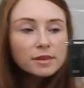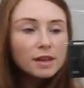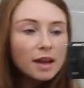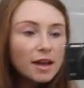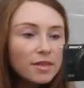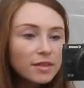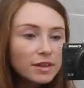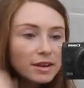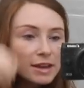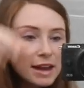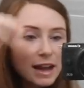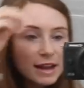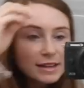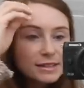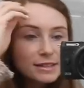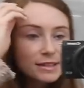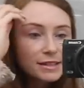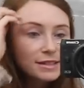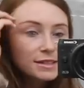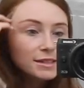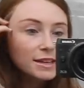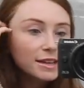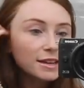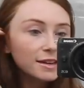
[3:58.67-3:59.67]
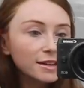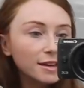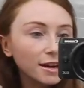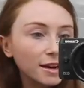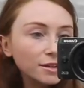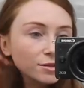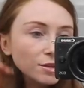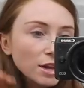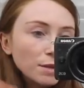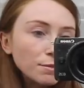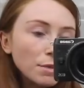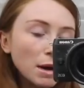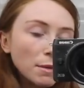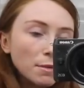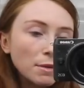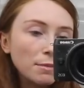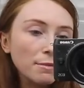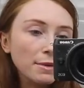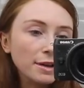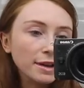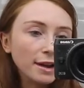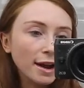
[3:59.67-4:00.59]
And the next is skincare, so I'll pop up my